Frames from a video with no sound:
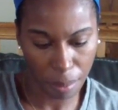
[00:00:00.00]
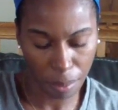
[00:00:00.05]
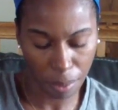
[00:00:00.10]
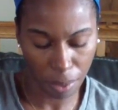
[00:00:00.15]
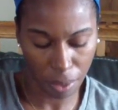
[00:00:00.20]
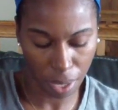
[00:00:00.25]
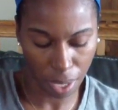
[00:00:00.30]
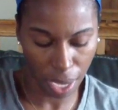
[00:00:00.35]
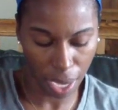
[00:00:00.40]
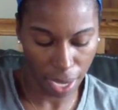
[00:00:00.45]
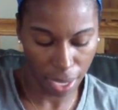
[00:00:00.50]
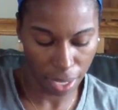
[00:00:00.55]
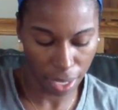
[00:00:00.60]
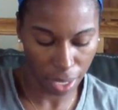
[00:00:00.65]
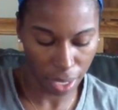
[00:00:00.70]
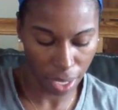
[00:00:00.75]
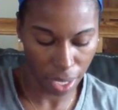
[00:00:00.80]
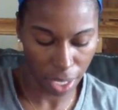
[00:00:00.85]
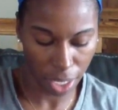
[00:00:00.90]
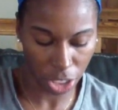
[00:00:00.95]

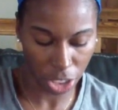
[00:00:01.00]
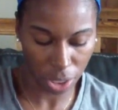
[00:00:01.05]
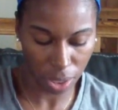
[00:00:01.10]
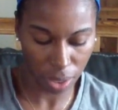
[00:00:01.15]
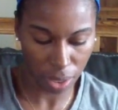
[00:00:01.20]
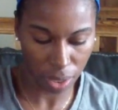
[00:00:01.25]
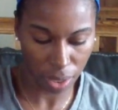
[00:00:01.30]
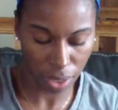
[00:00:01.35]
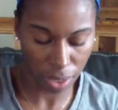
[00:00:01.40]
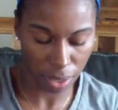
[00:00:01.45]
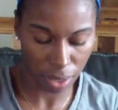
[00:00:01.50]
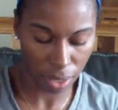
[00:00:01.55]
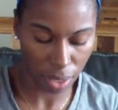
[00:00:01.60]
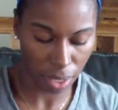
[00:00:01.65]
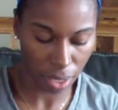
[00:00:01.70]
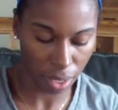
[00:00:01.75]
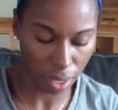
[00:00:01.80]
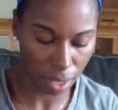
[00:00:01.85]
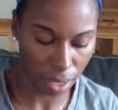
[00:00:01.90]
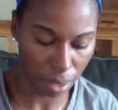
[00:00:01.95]
Organic Haitian
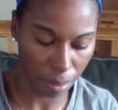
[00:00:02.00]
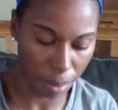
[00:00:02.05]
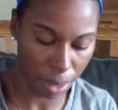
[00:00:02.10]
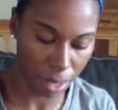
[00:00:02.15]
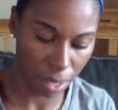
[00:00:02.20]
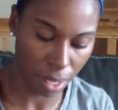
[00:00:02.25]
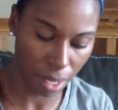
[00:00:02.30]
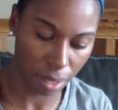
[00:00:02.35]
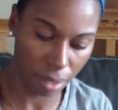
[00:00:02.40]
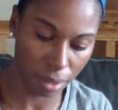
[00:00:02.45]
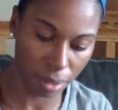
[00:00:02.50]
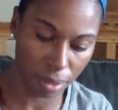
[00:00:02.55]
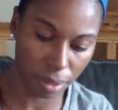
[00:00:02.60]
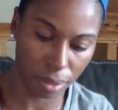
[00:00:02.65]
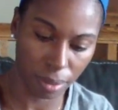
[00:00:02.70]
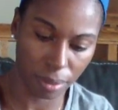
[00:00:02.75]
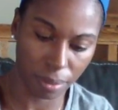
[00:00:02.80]
seasoning. Come on out.